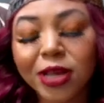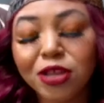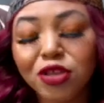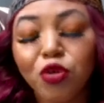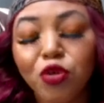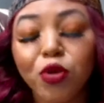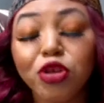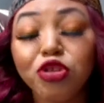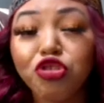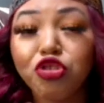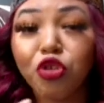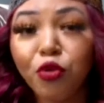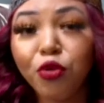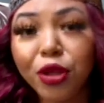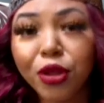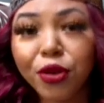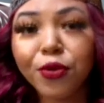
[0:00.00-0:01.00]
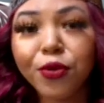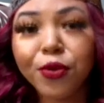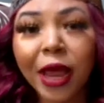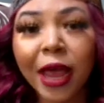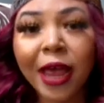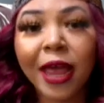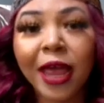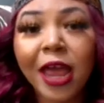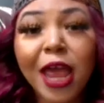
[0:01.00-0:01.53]
So it's so little
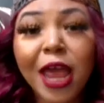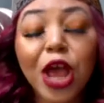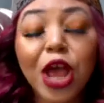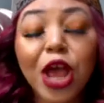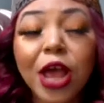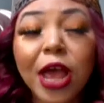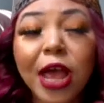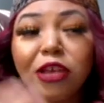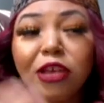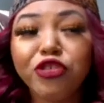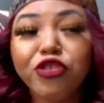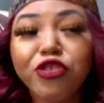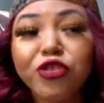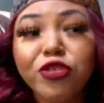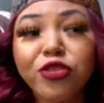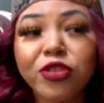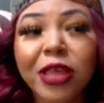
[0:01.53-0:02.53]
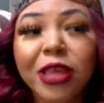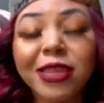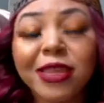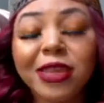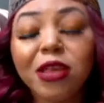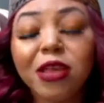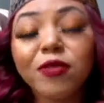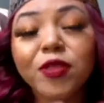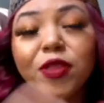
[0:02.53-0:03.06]
that it
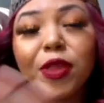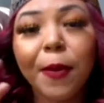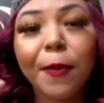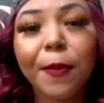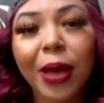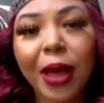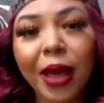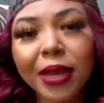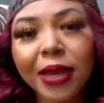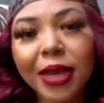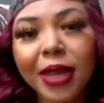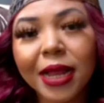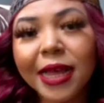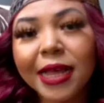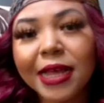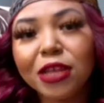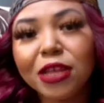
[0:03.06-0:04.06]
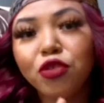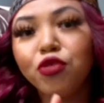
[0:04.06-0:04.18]
tells your body that